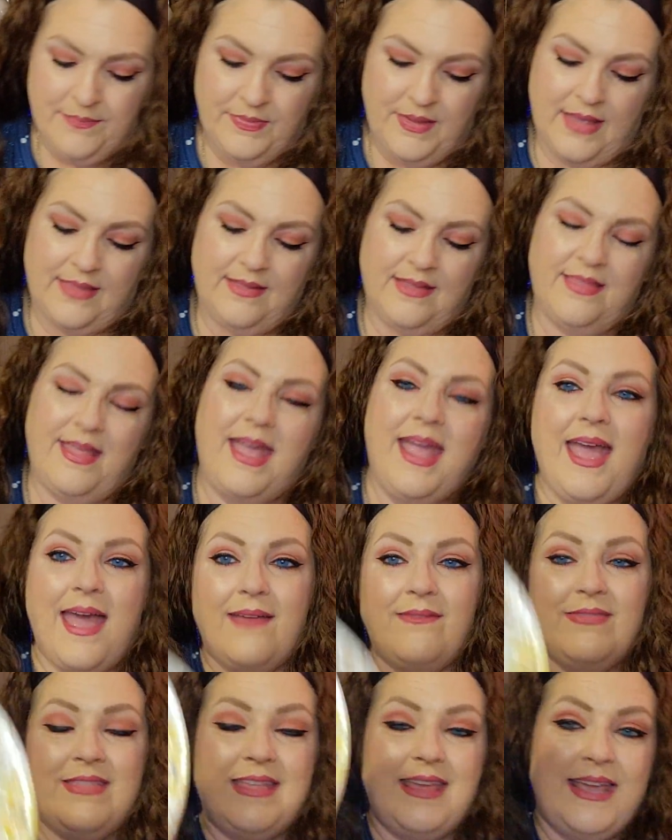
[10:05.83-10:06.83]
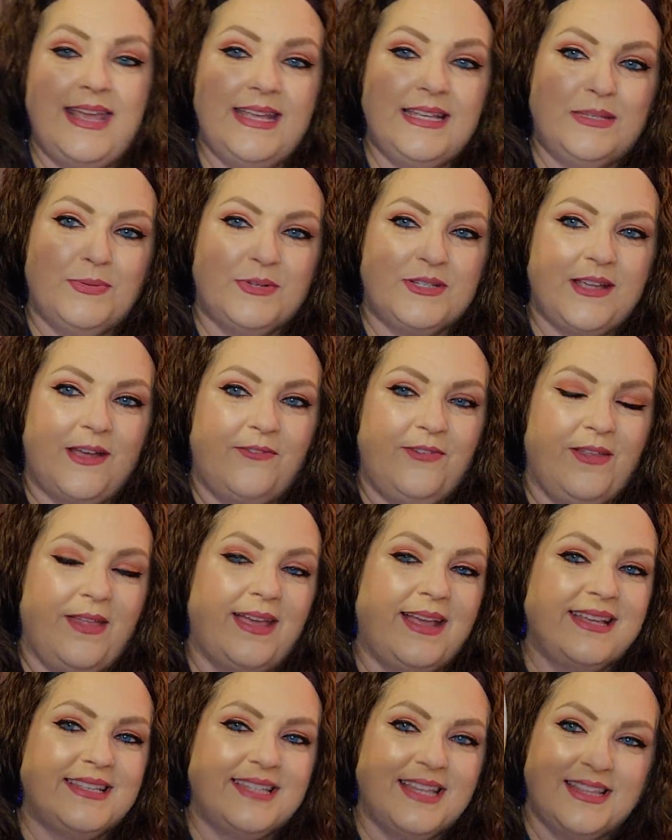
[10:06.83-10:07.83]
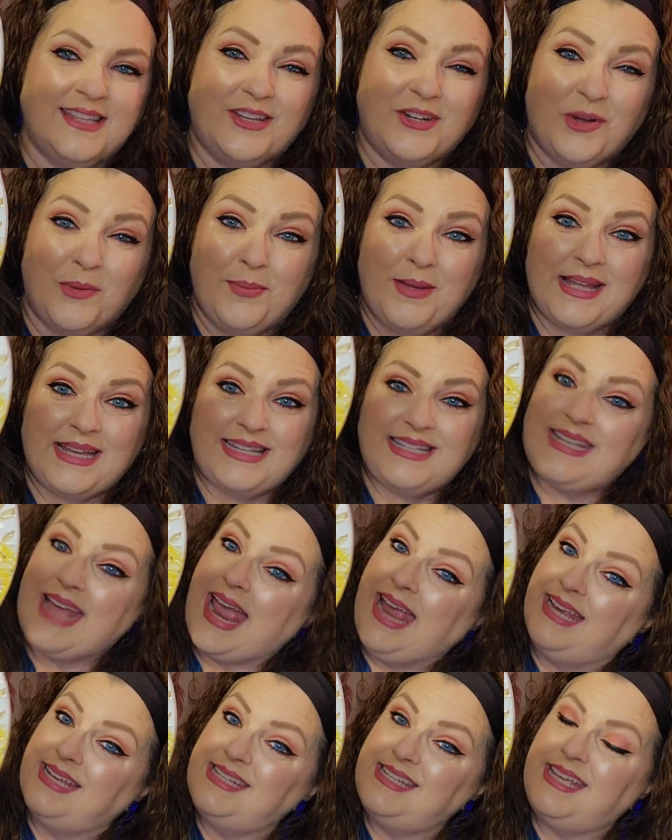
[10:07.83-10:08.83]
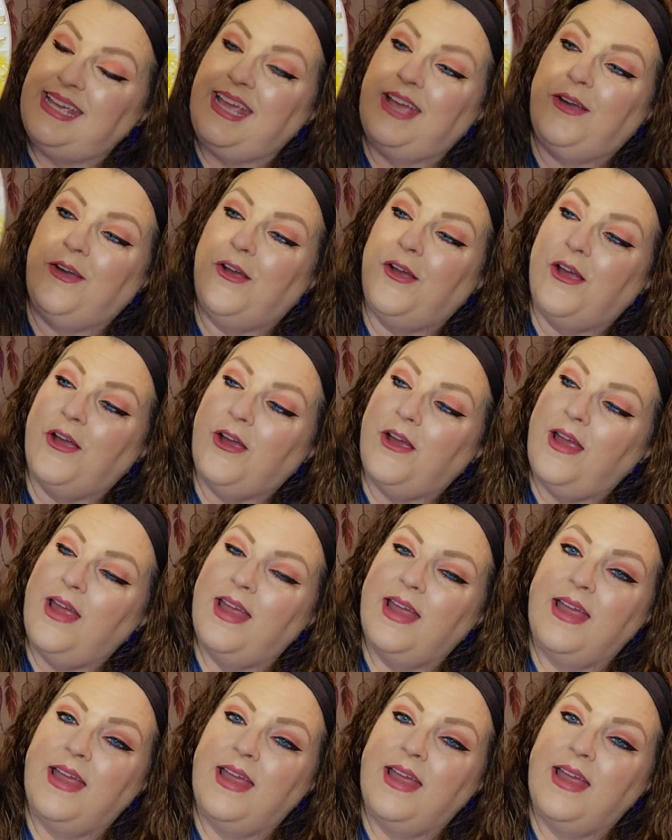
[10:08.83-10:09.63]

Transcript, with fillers: And then they have these, which I feel like is a little bit daintier.